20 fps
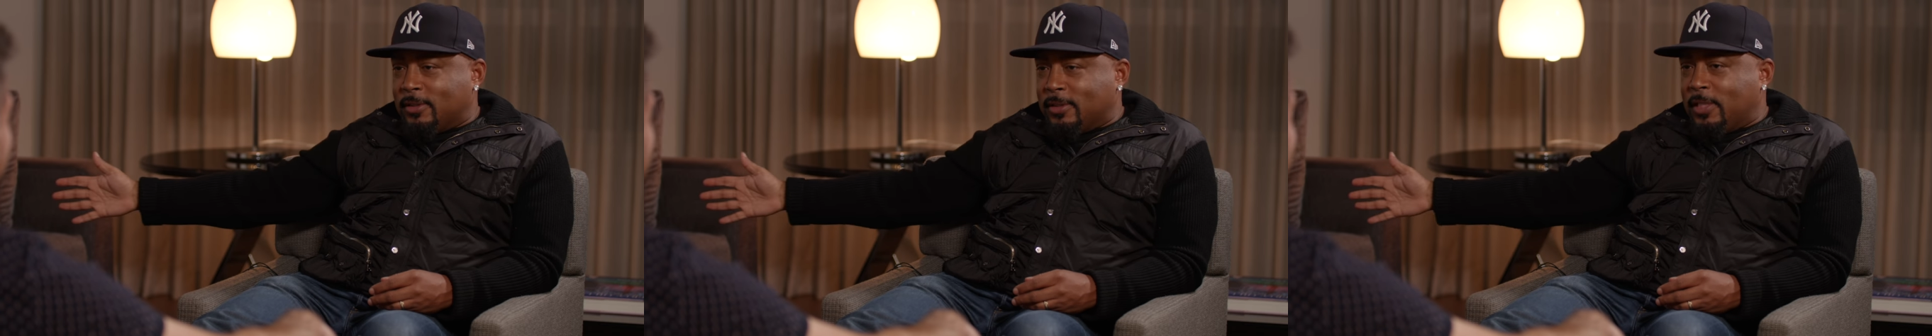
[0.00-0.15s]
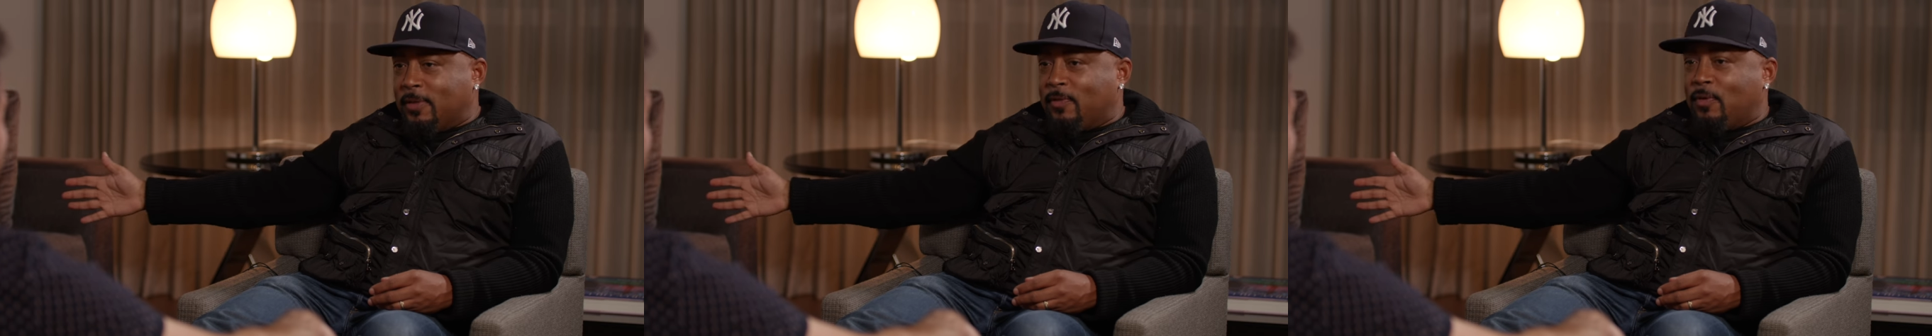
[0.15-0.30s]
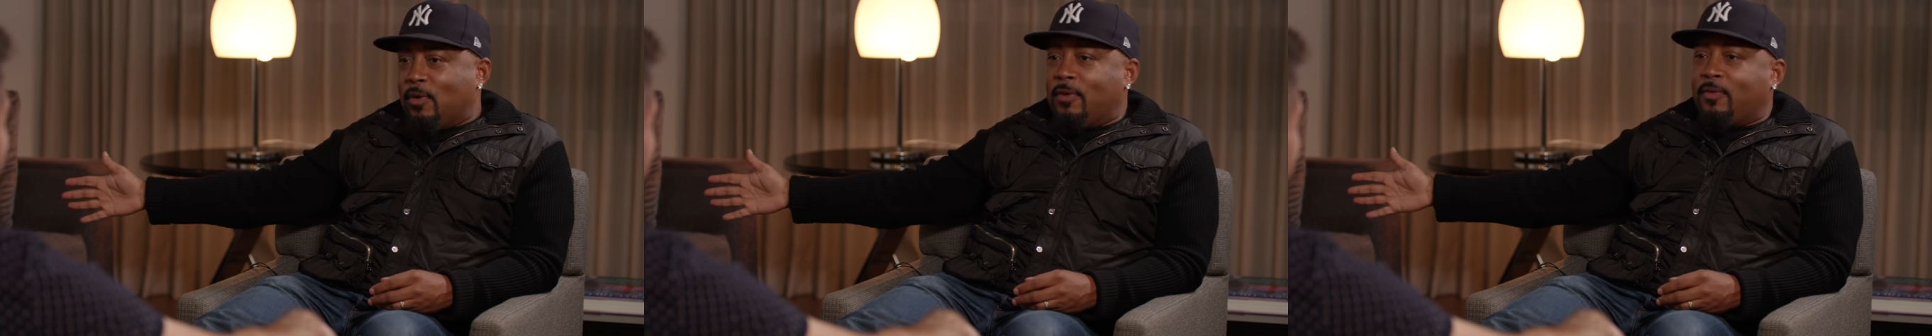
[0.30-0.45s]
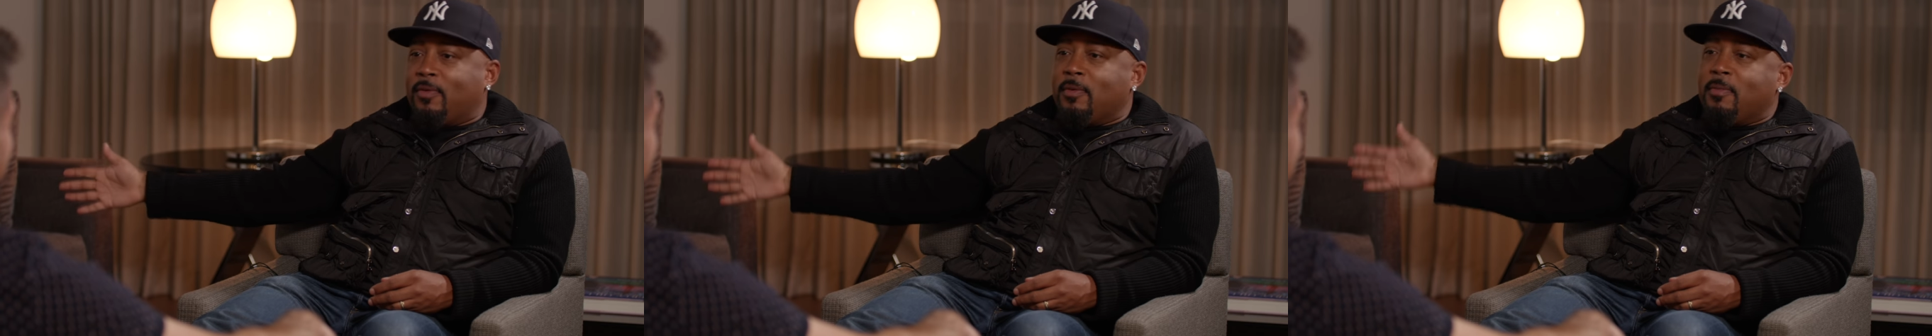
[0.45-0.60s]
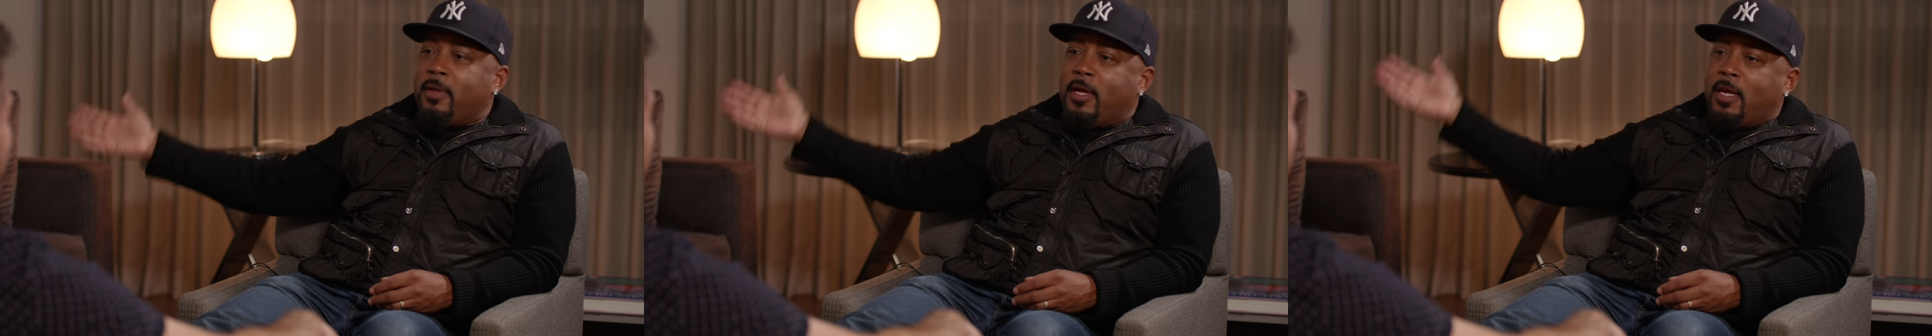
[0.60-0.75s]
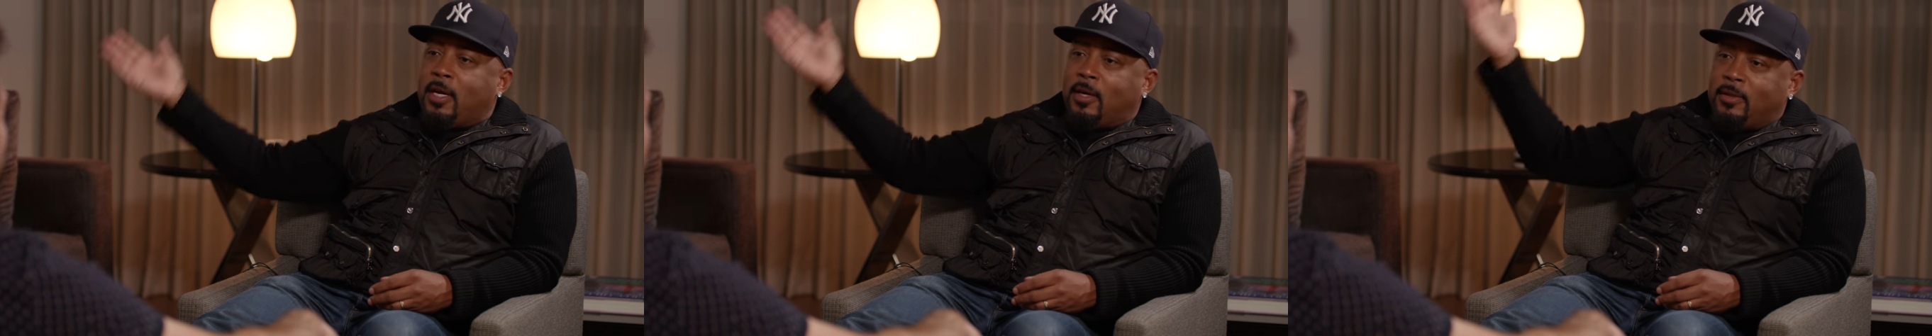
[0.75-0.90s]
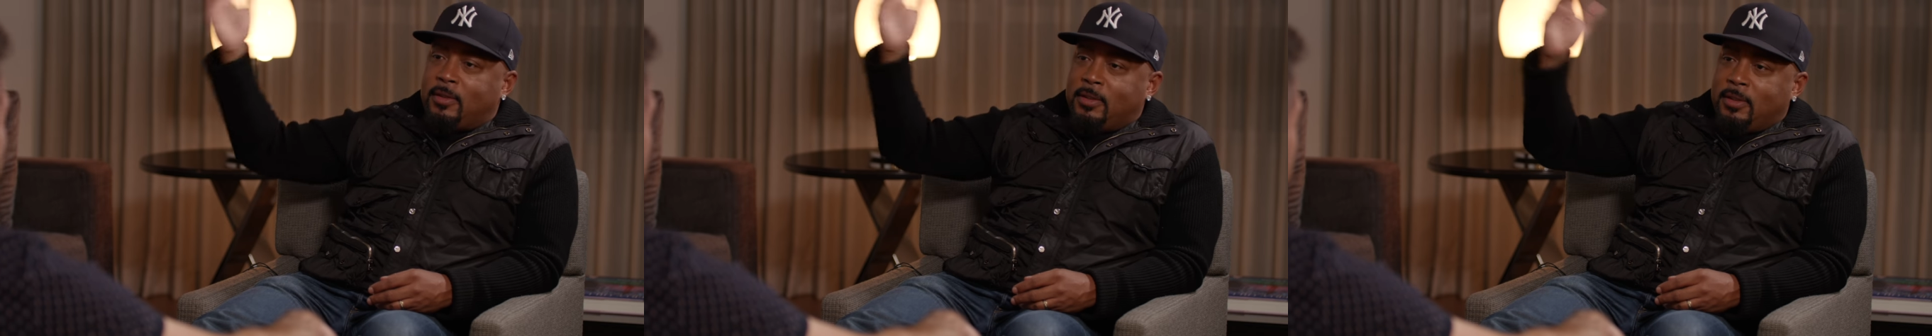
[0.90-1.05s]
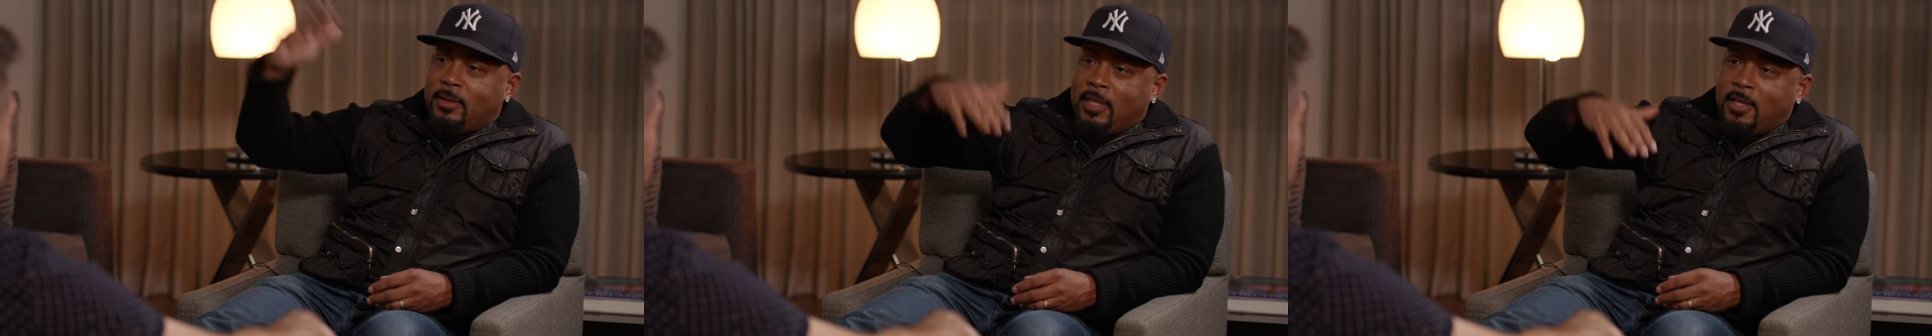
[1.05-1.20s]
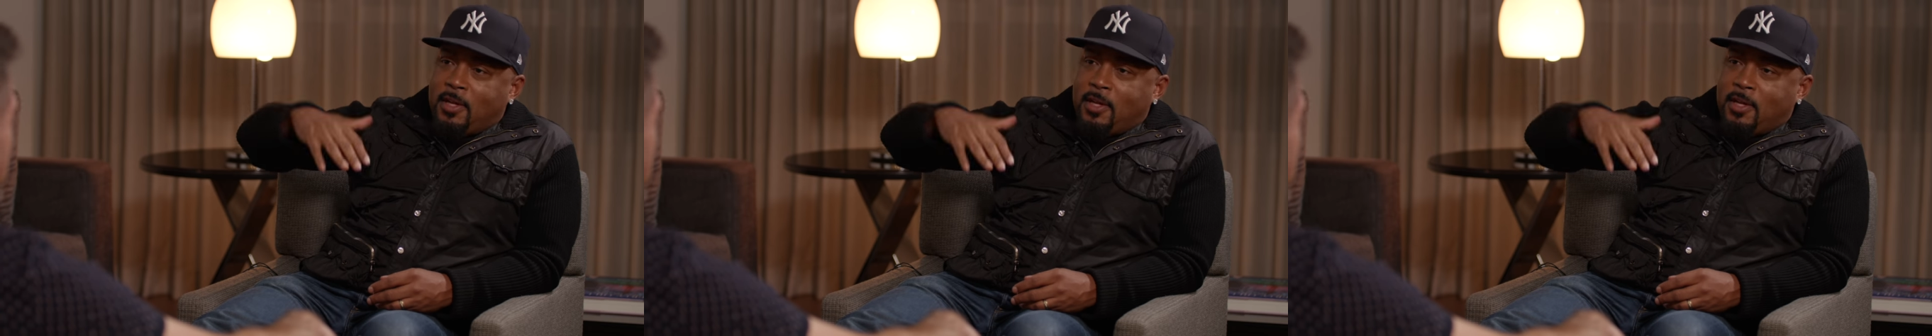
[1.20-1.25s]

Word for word: live on from there,